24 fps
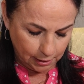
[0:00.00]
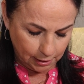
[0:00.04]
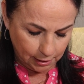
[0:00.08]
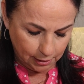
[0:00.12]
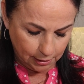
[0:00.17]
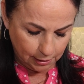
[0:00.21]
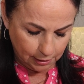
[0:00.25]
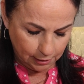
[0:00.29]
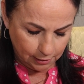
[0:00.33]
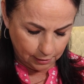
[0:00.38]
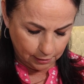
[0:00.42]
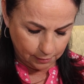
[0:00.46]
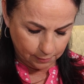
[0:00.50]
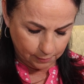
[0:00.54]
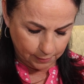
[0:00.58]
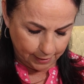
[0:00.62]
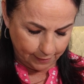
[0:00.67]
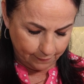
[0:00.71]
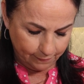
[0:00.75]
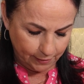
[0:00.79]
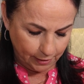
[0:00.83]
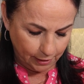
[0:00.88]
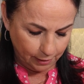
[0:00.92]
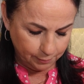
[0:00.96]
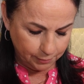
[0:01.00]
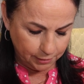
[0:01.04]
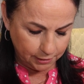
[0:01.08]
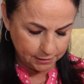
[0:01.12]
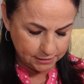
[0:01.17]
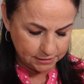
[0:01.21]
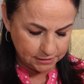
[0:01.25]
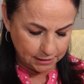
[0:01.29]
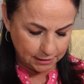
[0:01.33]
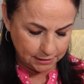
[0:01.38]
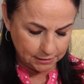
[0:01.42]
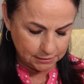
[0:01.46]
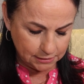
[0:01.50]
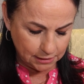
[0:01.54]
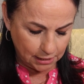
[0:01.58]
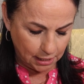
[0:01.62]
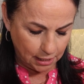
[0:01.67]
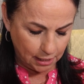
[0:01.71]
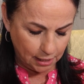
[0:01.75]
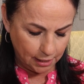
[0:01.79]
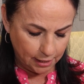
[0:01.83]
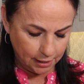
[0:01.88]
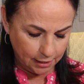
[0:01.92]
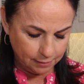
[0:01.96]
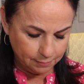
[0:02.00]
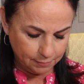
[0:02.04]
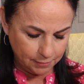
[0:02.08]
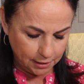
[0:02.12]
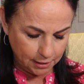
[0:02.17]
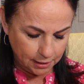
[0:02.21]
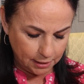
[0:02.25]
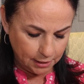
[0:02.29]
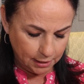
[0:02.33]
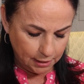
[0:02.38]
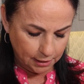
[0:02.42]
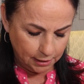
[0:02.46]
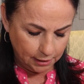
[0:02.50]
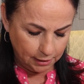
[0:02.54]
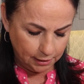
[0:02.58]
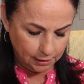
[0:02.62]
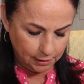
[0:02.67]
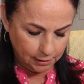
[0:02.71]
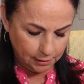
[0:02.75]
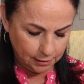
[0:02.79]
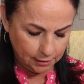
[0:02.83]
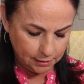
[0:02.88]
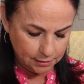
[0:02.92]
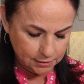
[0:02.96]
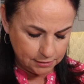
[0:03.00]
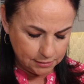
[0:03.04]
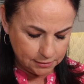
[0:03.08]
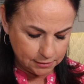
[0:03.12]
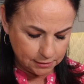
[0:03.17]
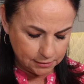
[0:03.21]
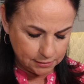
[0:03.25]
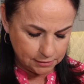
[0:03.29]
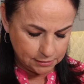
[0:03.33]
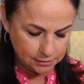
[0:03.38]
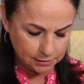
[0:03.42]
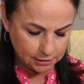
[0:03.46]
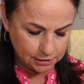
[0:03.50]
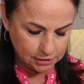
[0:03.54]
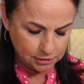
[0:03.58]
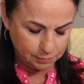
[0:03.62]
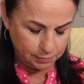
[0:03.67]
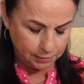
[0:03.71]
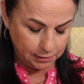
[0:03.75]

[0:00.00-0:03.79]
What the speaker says: And then I'm going to say time is 6